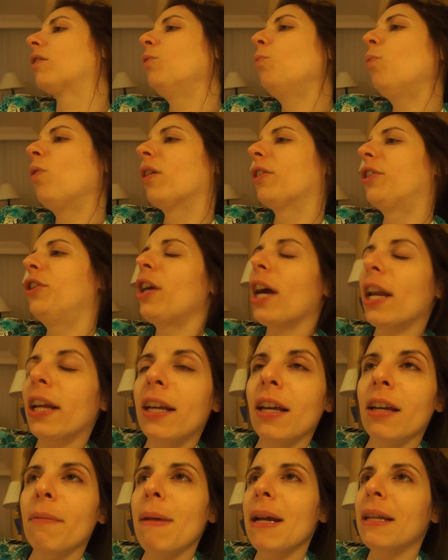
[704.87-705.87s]
you work. You got to
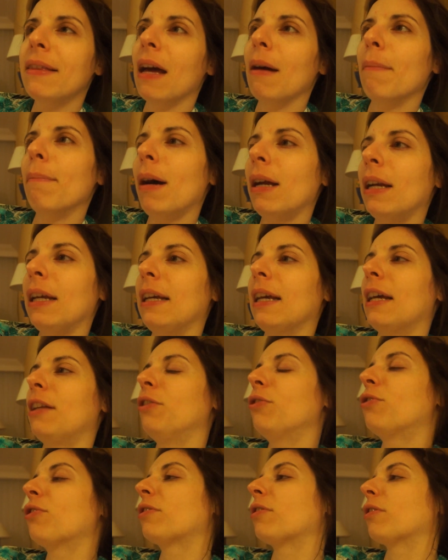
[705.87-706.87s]
get, make that money. And
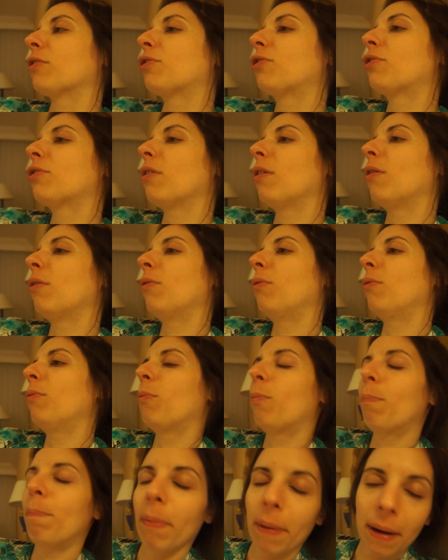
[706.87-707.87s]
you just are
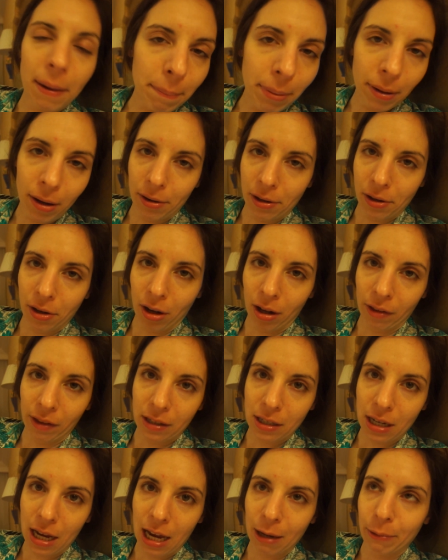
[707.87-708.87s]
so bombarded all the
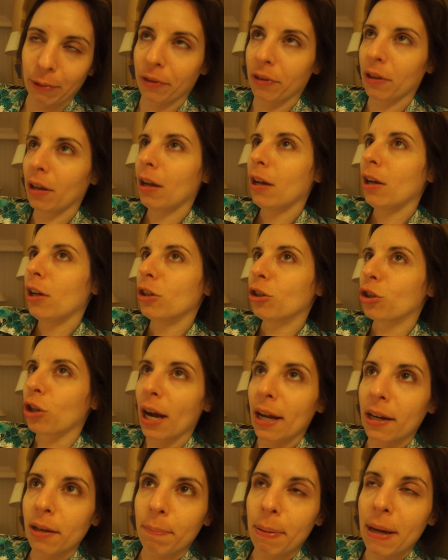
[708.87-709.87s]
time with
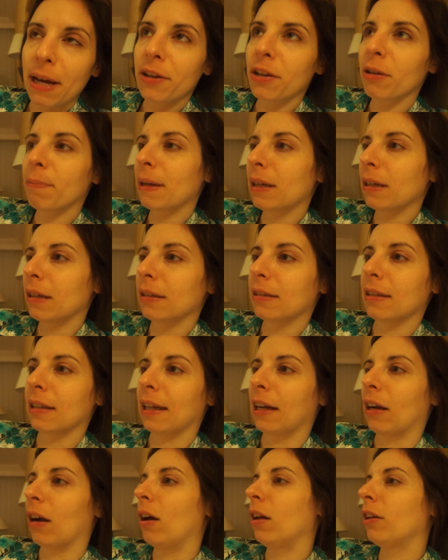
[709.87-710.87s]
trying to pay your bills and
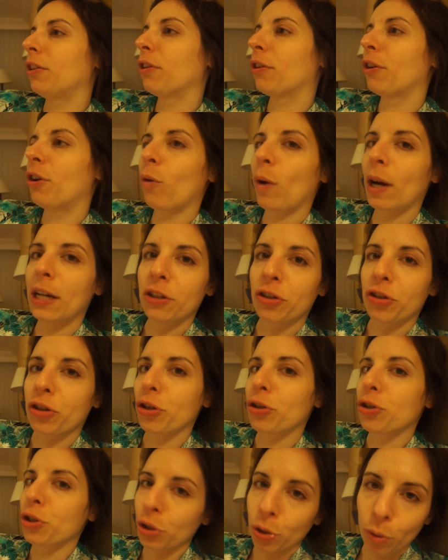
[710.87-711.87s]
like all your annoying
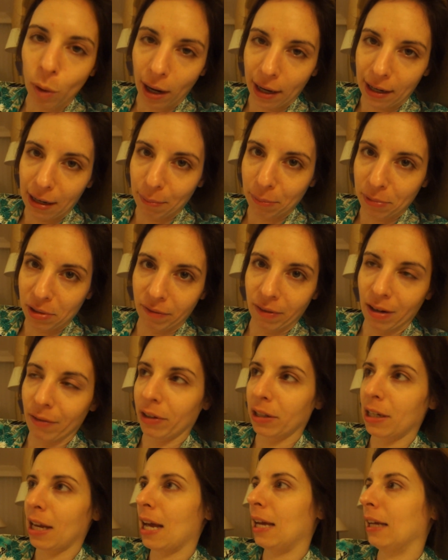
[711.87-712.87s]
to-do items of
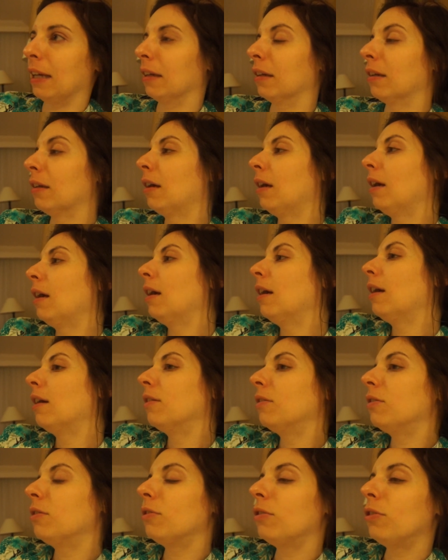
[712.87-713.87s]
every day. And
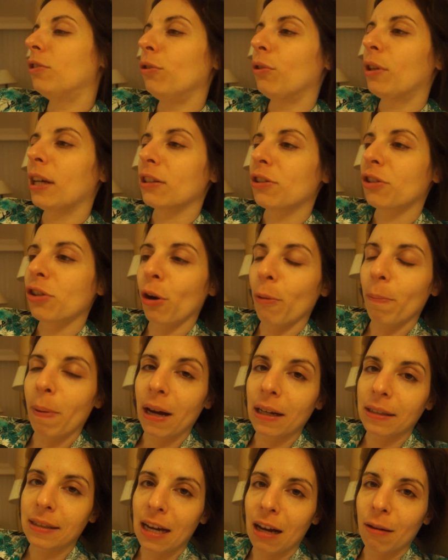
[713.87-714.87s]
you get so
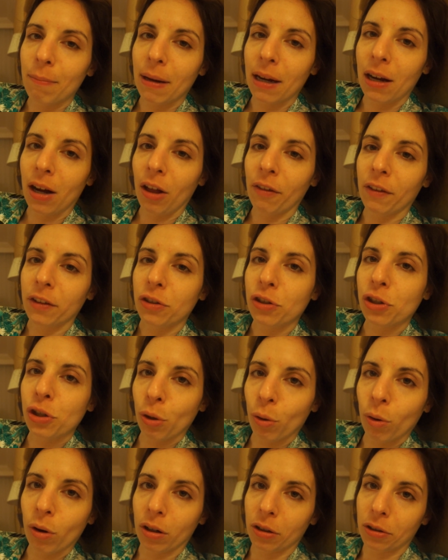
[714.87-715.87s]
bogged down by all the
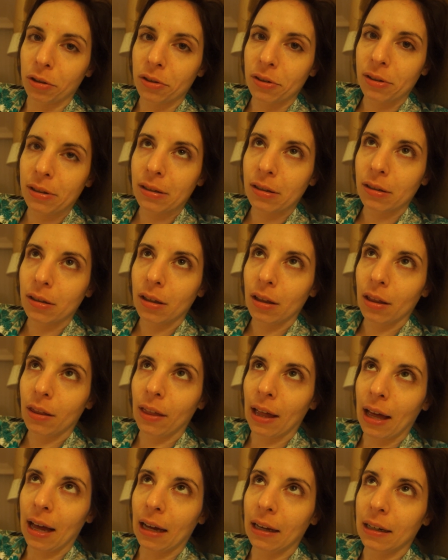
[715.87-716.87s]
chores
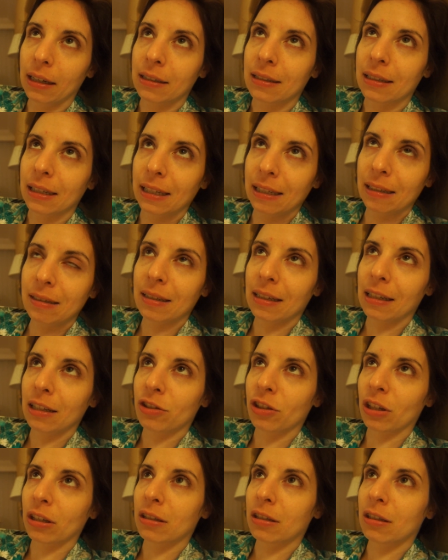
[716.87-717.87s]
that it's easy to
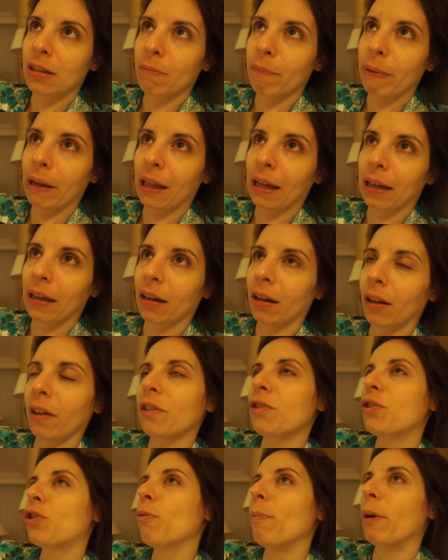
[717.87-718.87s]
just be like, oh,
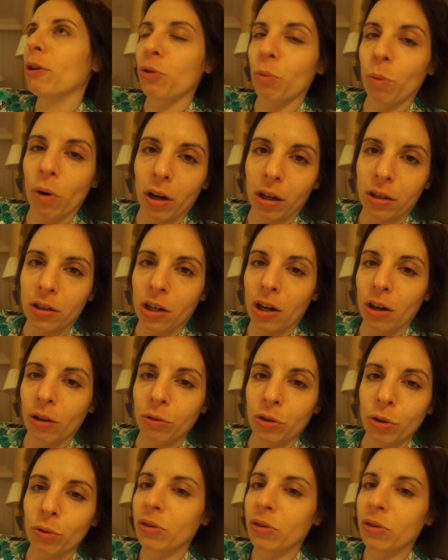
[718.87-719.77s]
it's too much work to go do